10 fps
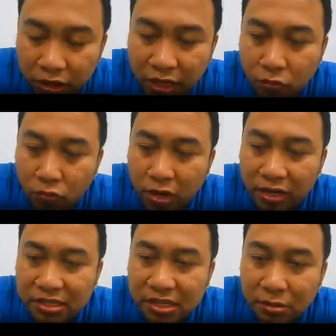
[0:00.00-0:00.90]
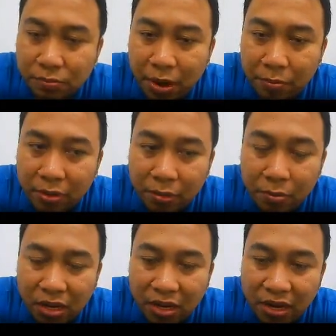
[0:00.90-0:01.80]
Okay, what is the primary
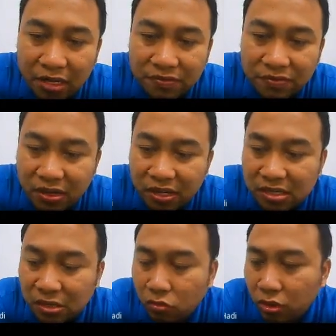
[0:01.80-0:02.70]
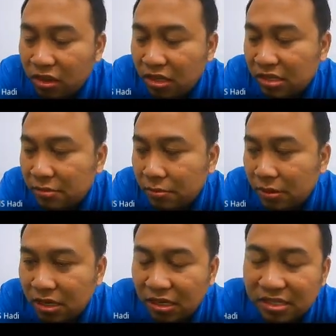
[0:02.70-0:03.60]
market as far as securities
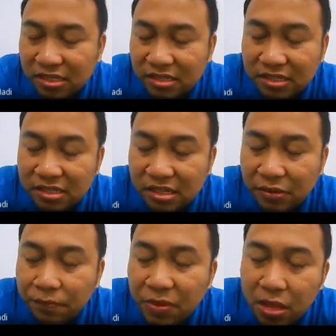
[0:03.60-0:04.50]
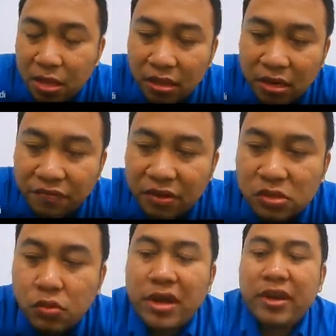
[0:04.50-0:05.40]
market is concerned? Okay, the
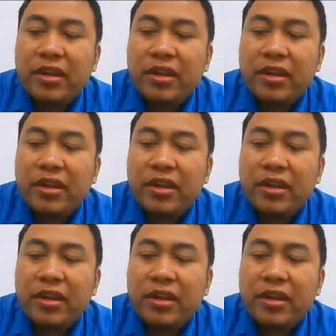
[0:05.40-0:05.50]
first one,